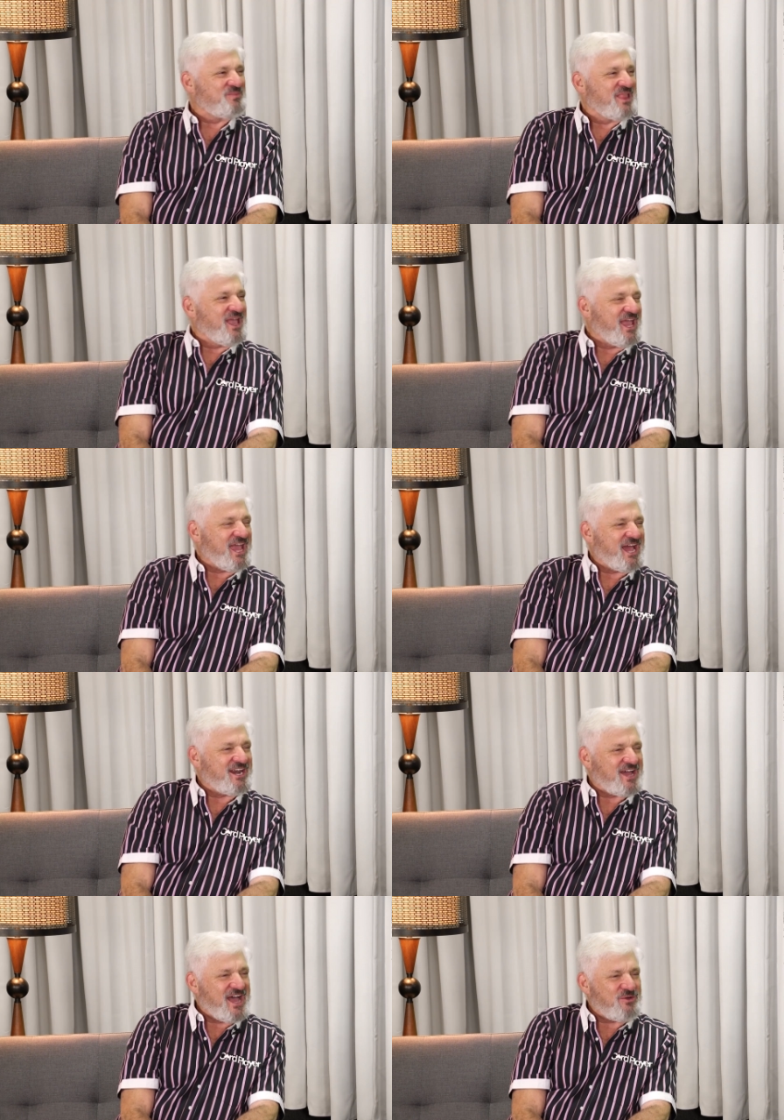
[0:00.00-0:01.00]
Yeah.
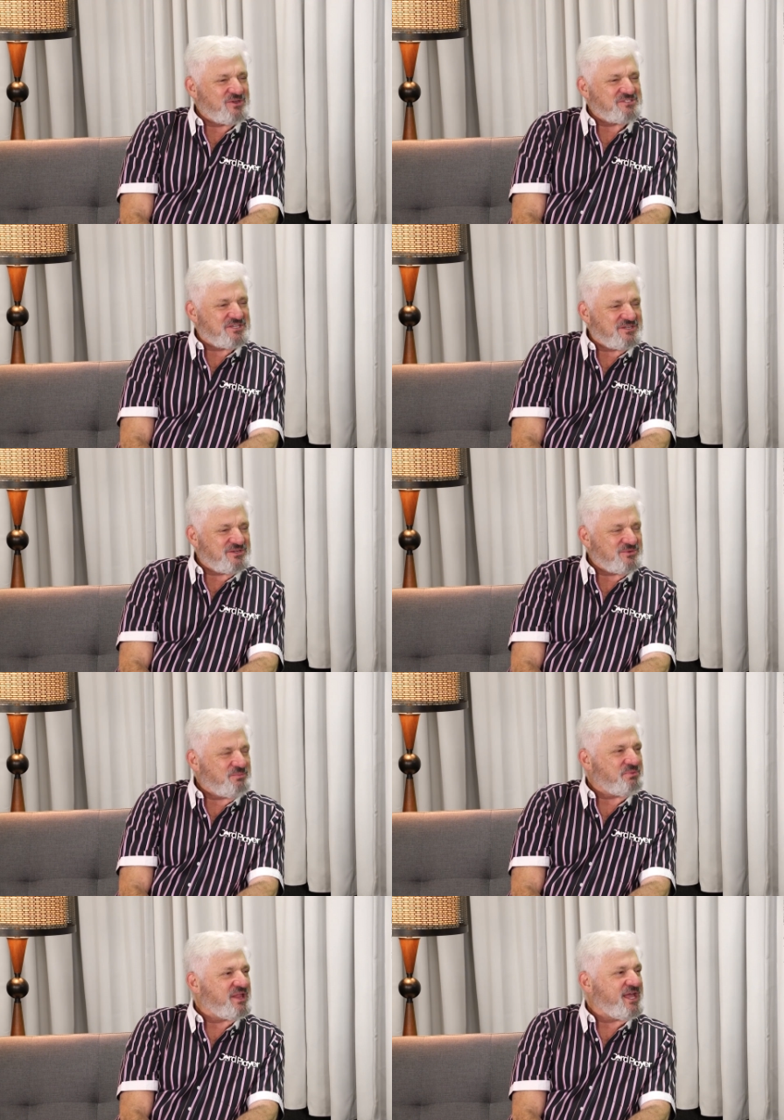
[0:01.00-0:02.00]
And I was going
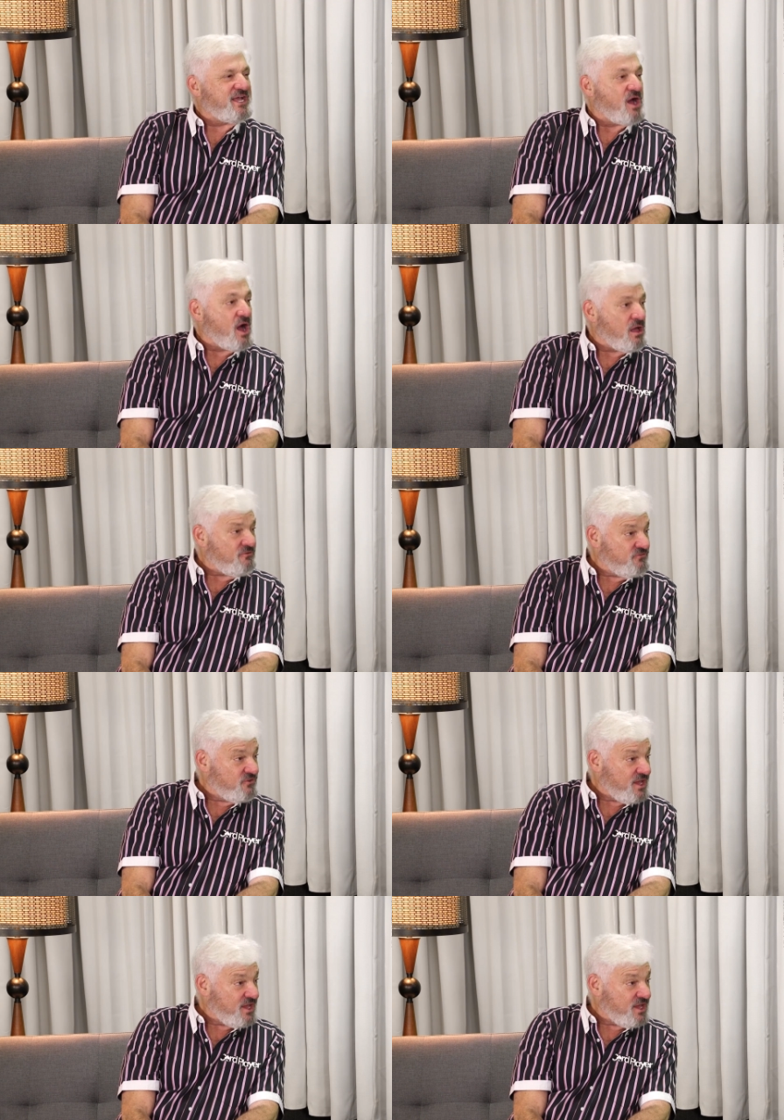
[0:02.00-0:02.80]
to play golf